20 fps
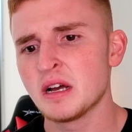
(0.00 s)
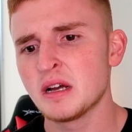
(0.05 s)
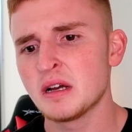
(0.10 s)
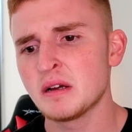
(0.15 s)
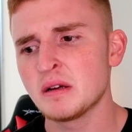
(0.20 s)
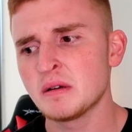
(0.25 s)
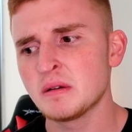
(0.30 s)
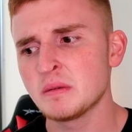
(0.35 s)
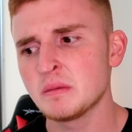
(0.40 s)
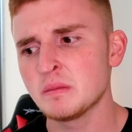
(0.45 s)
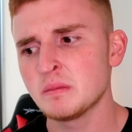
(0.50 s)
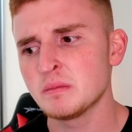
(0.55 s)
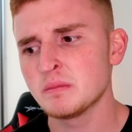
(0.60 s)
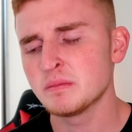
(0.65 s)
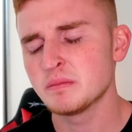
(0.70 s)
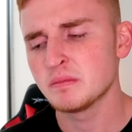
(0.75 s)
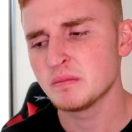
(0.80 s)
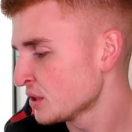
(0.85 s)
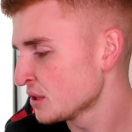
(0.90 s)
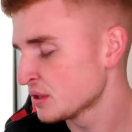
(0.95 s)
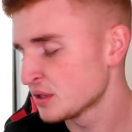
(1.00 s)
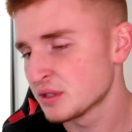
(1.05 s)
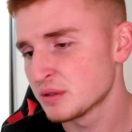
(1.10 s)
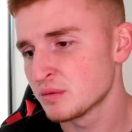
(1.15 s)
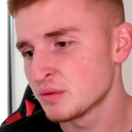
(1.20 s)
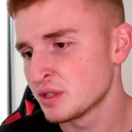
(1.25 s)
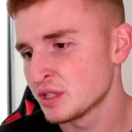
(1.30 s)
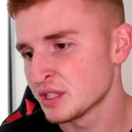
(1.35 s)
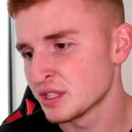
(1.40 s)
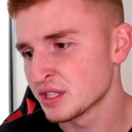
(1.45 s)
Um... We're
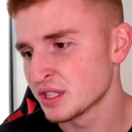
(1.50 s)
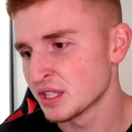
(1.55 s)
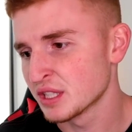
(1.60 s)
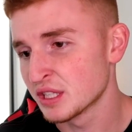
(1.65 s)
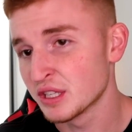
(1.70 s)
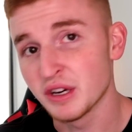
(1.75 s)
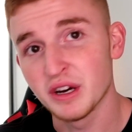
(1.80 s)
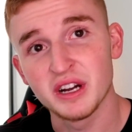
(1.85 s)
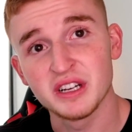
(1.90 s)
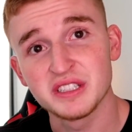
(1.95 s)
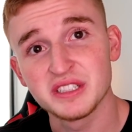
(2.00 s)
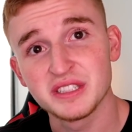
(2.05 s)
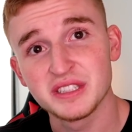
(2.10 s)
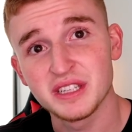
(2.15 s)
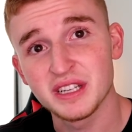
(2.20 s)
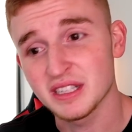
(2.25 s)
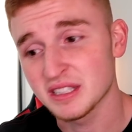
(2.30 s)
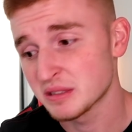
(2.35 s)
just we're just gonna go on to the